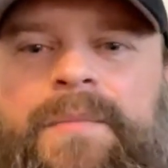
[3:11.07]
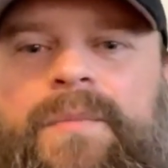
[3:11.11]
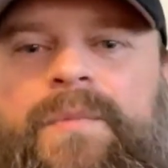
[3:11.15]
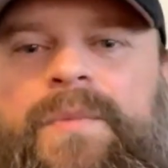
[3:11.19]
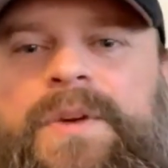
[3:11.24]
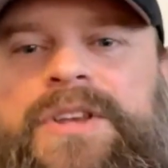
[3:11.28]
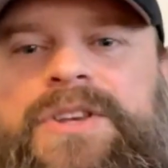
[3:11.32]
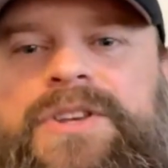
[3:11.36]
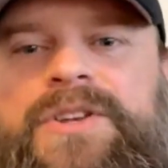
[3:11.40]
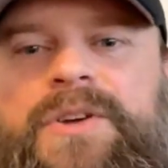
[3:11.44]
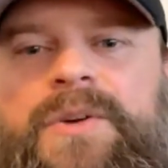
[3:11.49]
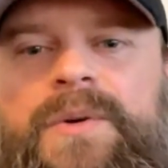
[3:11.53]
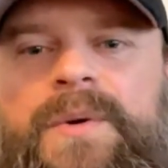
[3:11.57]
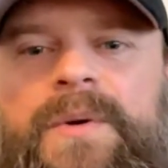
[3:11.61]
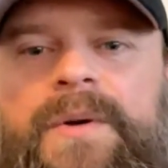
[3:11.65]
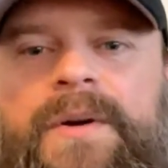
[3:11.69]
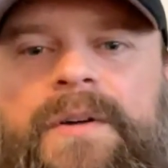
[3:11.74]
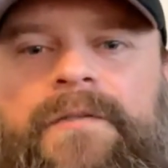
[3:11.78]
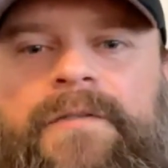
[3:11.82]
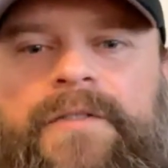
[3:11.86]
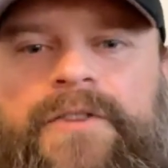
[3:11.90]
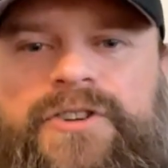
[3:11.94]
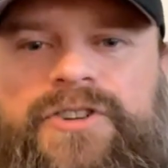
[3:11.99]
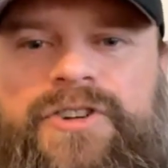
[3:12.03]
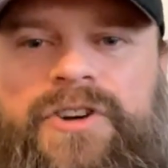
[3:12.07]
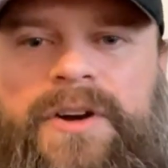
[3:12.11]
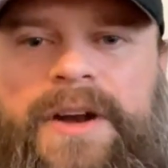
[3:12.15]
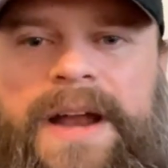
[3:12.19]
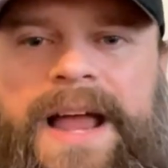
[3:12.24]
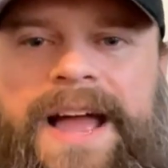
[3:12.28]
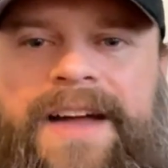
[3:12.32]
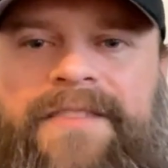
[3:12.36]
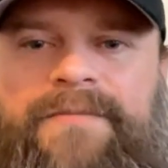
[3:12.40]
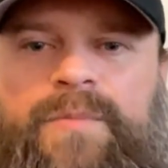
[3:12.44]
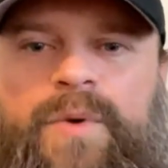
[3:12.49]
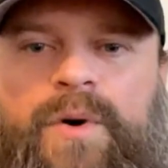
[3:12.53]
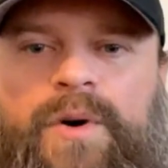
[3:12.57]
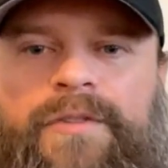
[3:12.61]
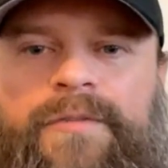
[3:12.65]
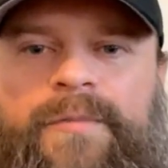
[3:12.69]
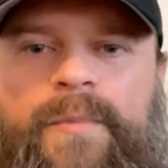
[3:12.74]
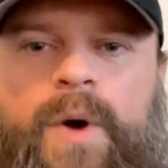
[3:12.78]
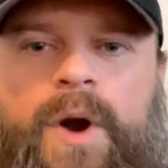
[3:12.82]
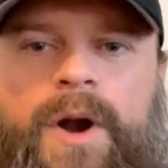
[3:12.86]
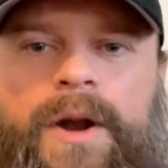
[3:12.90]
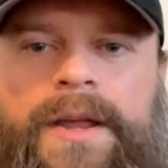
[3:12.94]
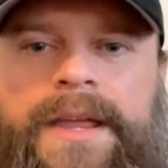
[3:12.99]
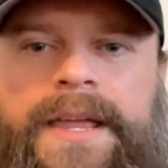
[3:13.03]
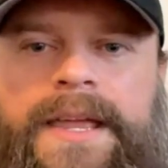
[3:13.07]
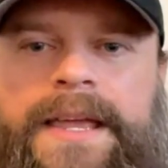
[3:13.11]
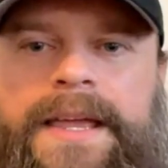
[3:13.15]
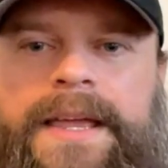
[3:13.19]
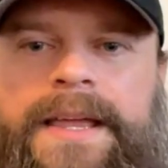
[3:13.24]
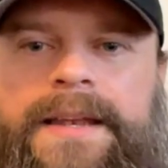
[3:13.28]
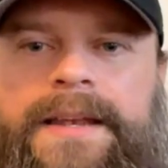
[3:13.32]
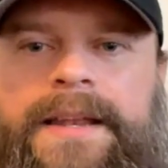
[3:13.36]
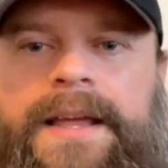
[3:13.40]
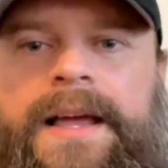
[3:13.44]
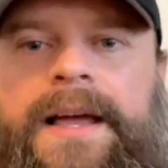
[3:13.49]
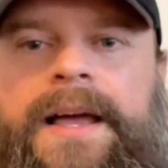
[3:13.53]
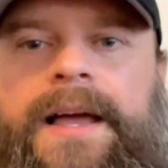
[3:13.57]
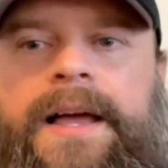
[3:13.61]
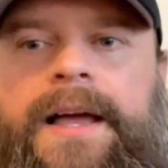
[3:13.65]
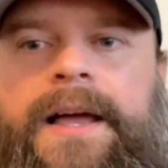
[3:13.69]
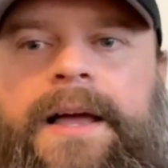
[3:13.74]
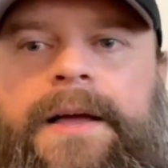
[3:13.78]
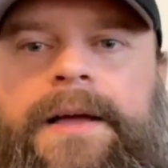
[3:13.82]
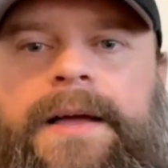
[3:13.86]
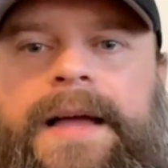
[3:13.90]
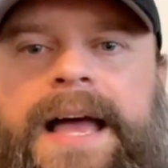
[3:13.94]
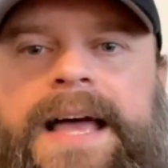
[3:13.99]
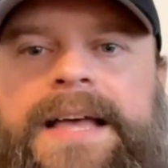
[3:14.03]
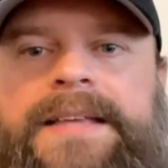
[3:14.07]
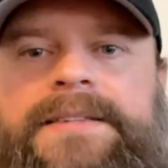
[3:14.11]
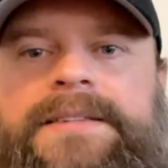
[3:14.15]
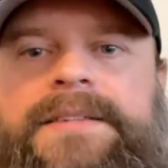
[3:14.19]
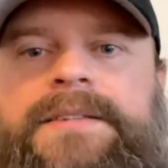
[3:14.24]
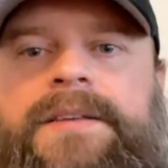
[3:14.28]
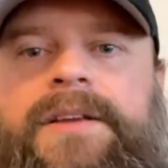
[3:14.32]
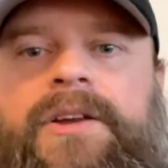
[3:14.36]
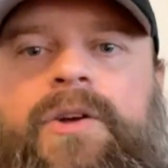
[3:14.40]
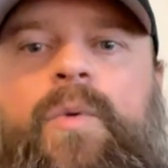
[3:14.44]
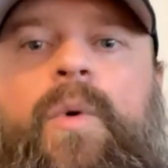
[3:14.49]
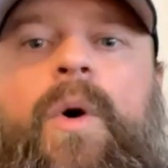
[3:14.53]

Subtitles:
We do for sure have Morph Market has